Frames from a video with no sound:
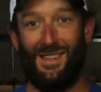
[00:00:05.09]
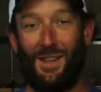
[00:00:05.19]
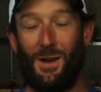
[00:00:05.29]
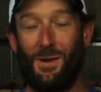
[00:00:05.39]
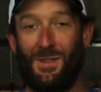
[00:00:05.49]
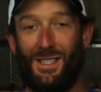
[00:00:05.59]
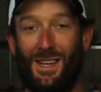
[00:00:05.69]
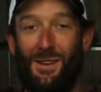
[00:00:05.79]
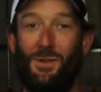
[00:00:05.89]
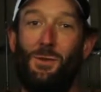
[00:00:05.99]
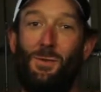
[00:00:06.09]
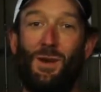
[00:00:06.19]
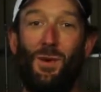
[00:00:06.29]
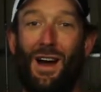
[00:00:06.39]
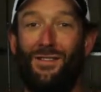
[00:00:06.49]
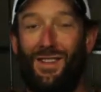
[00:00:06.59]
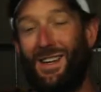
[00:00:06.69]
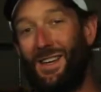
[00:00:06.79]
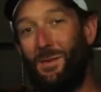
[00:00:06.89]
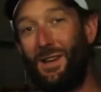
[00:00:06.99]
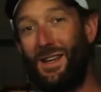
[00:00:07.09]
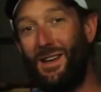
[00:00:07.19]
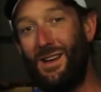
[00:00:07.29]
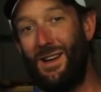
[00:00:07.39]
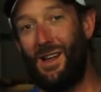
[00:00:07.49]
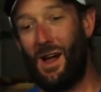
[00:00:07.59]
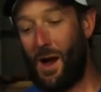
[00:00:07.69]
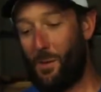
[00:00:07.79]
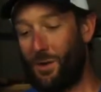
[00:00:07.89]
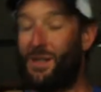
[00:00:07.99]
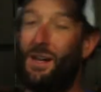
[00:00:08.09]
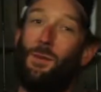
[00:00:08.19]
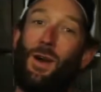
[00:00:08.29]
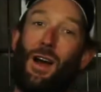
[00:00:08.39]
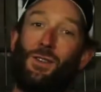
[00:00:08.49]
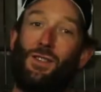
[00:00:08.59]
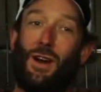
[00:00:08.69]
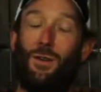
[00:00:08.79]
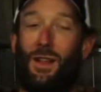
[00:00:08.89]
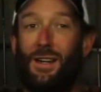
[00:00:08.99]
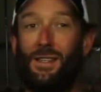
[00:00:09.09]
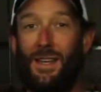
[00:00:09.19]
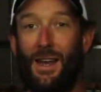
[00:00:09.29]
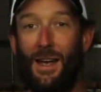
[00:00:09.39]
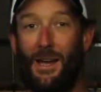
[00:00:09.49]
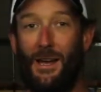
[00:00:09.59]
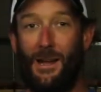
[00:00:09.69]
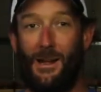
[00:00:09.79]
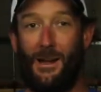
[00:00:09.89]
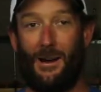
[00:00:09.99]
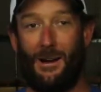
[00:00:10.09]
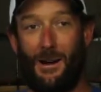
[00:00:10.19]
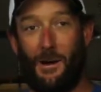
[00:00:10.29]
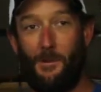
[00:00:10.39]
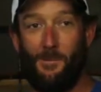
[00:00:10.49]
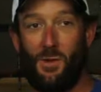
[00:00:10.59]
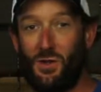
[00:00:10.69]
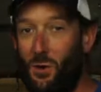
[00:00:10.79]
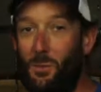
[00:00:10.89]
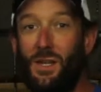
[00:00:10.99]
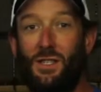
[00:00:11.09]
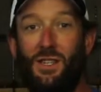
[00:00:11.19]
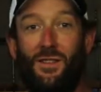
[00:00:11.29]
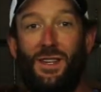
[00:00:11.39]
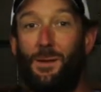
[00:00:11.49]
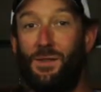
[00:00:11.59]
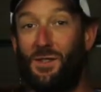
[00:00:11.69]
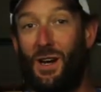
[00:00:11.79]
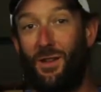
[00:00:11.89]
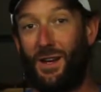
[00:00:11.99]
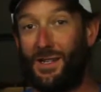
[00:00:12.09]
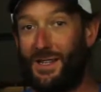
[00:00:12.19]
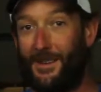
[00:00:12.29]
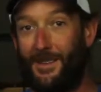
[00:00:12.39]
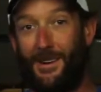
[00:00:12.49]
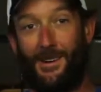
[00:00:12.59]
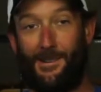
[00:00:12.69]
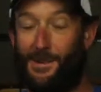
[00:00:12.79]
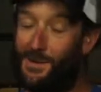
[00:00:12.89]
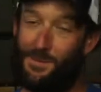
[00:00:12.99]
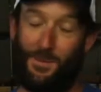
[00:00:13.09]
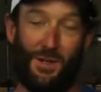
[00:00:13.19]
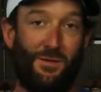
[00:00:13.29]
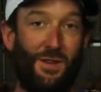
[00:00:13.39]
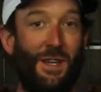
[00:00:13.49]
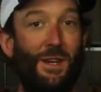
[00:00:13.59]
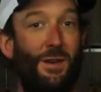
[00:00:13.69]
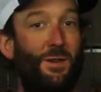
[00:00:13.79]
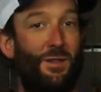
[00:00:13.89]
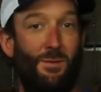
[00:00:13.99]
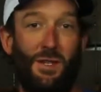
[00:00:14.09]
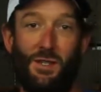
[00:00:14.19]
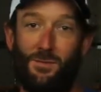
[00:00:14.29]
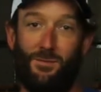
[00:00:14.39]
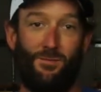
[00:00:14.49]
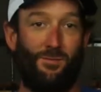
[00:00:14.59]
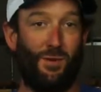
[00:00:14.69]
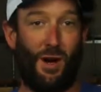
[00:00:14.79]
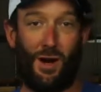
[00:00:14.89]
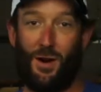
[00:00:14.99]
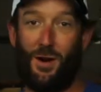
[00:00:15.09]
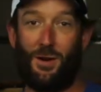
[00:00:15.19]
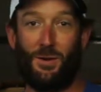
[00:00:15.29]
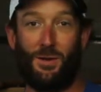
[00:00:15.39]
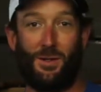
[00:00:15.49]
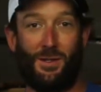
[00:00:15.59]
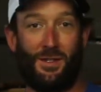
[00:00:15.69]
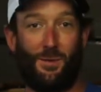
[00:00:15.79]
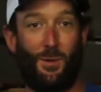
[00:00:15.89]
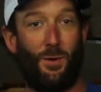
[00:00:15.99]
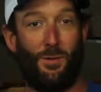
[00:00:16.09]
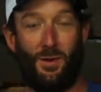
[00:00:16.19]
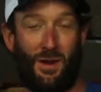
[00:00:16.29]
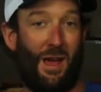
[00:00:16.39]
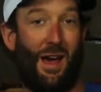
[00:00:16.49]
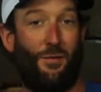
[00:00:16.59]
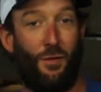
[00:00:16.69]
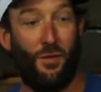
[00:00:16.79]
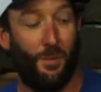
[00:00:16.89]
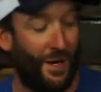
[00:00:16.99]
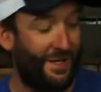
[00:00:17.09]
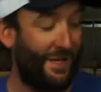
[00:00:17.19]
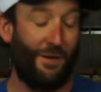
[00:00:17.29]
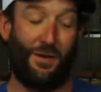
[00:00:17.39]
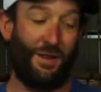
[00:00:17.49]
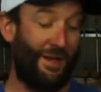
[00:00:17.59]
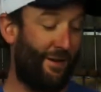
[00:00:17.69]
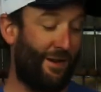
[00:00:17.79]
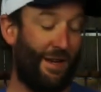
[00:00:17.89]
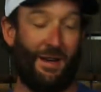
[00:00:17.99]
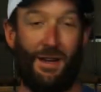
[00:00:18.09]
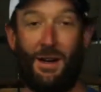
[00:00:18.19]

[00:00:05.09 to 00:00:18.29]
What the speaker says: Hello, it's Andrew, Big Y Fly Company. We're going to talk about trout lines today. There's a whole bunch of different types of trout lines out there. There's a bunch of videos, a bunch of blog articles. I wrote half of them myself on the internet.